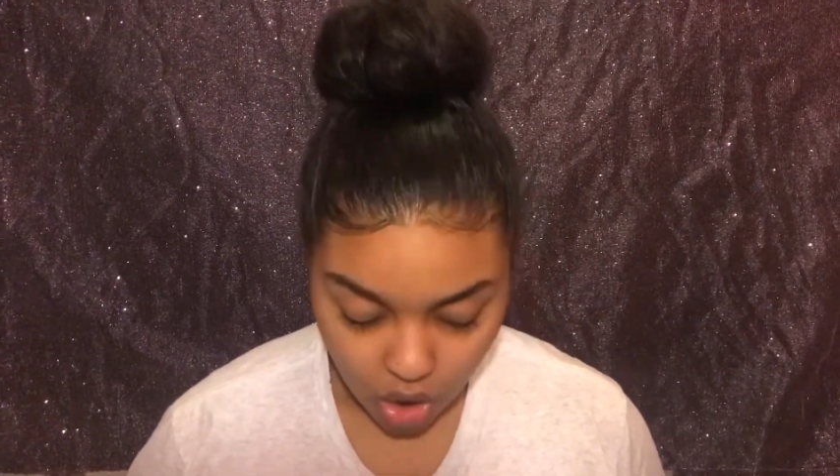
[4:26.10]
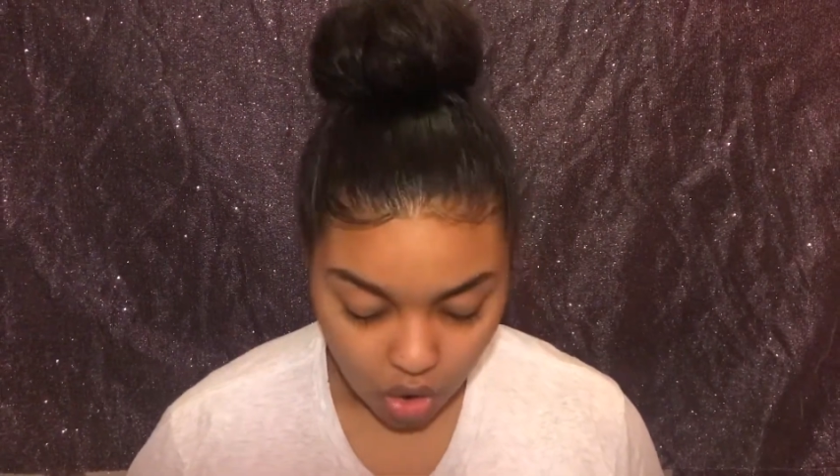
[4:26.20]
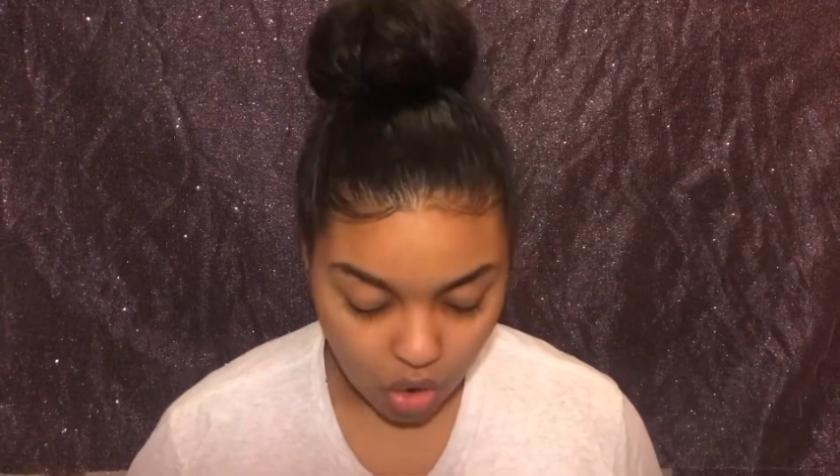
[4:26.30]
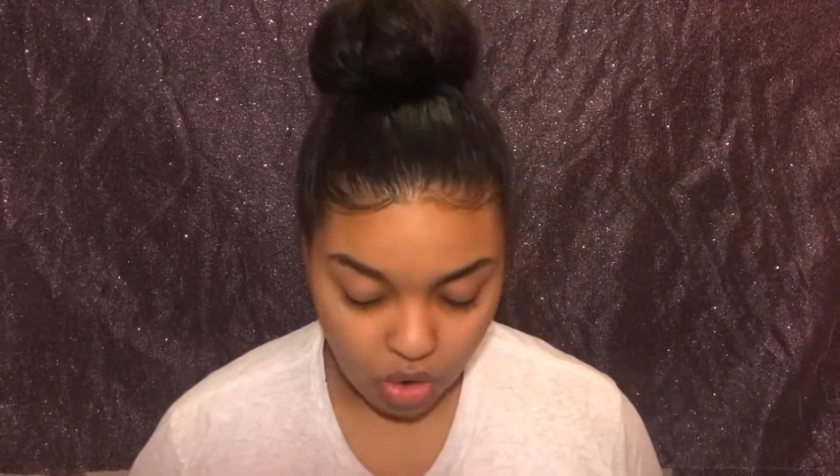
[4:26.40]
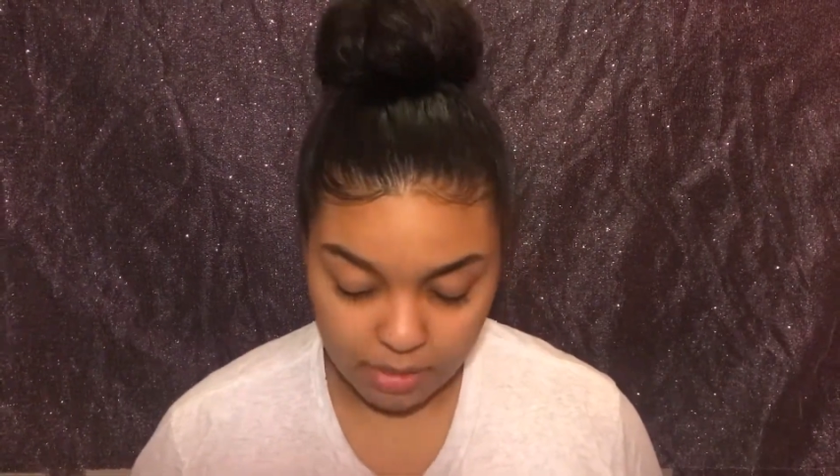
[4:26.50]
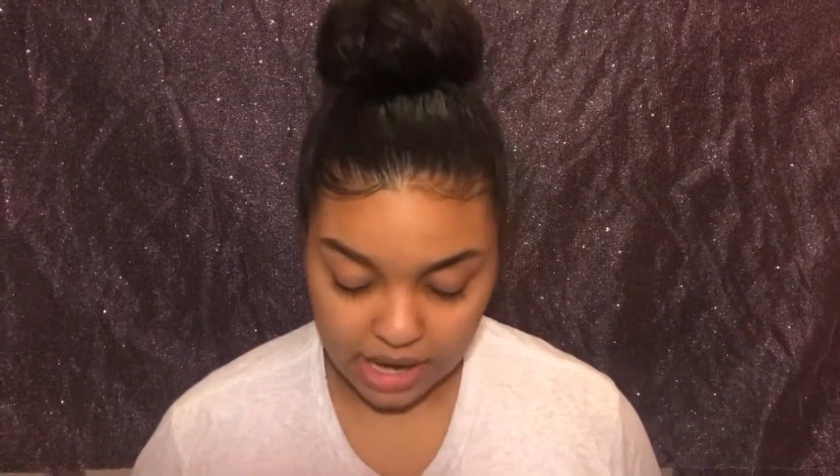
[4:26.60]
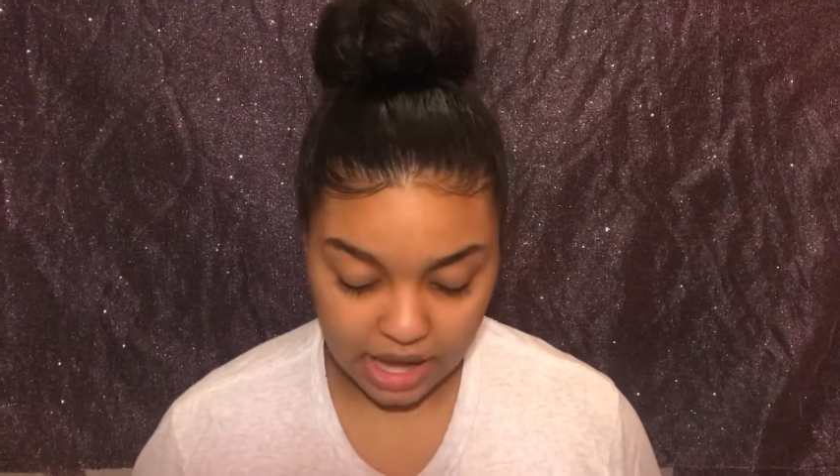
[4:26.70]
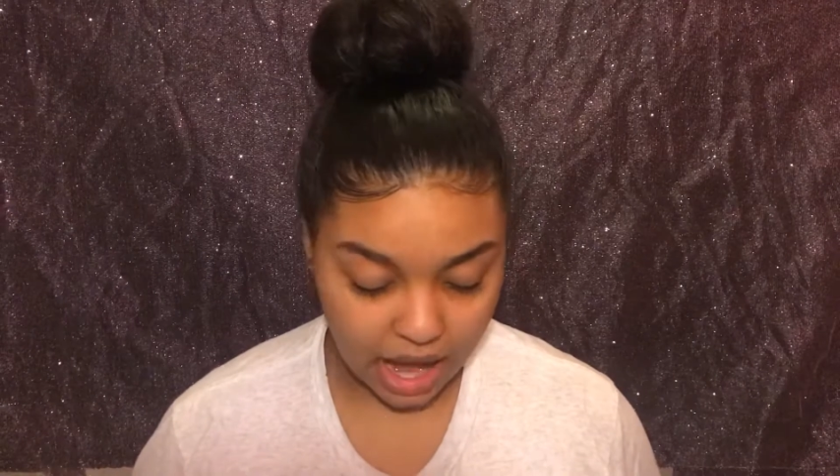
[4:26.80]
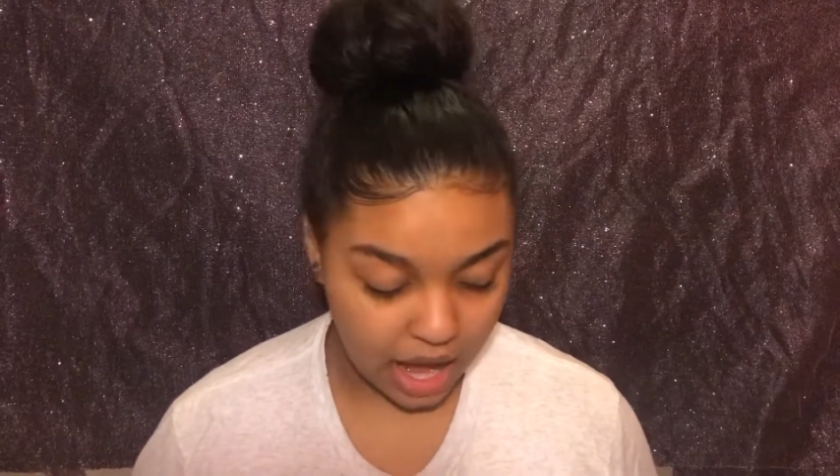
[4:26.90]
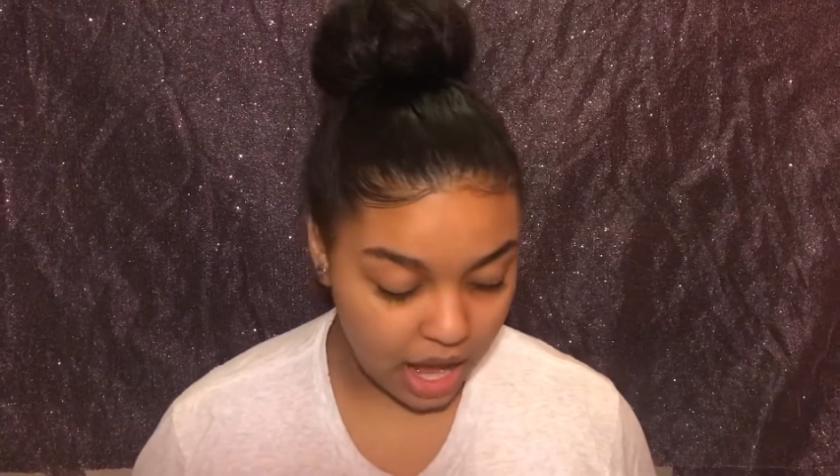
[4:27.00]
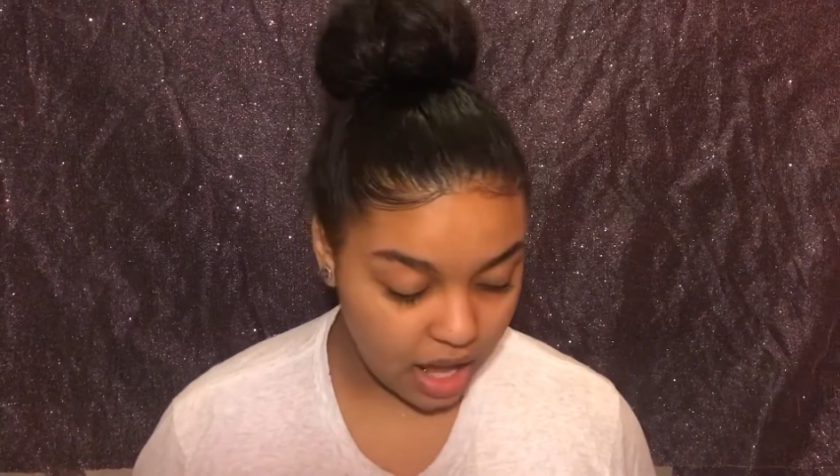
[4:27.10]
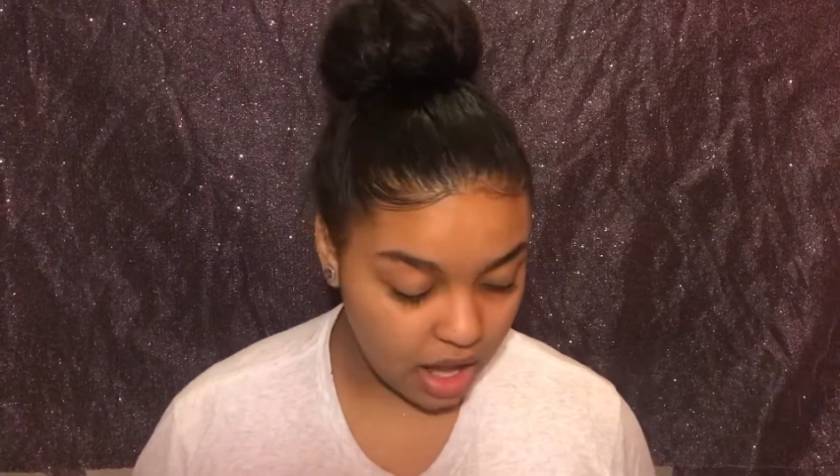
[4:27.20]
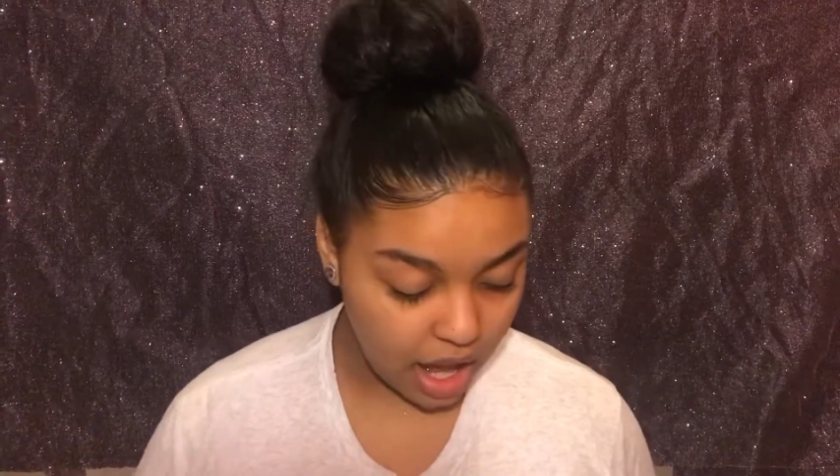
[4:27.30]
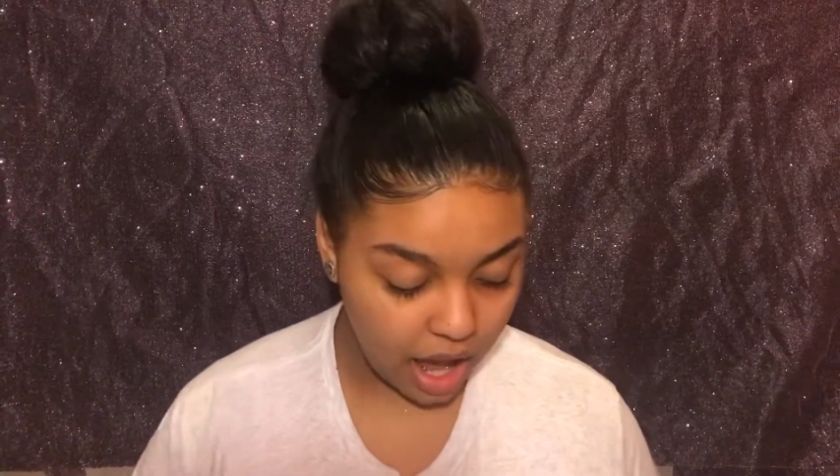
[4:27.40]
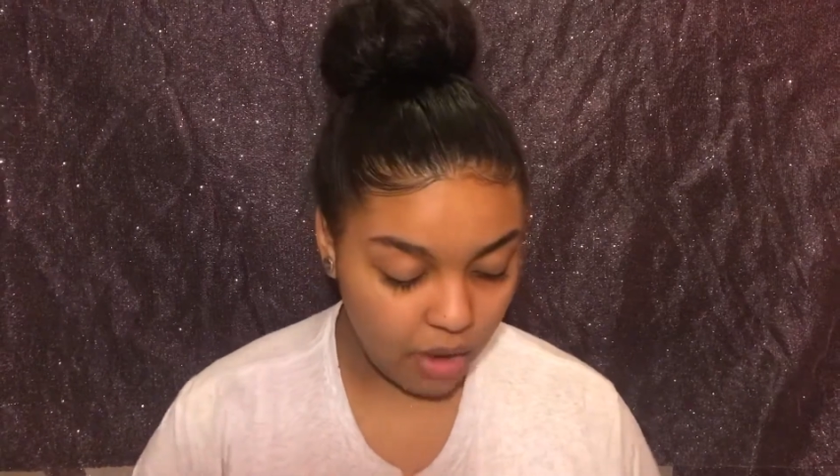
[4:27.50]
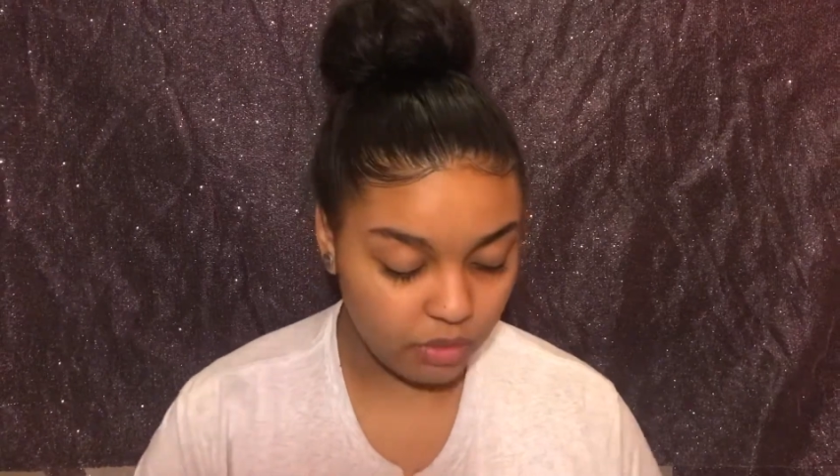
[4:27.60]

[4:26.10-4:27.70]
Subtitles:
Oh my God, I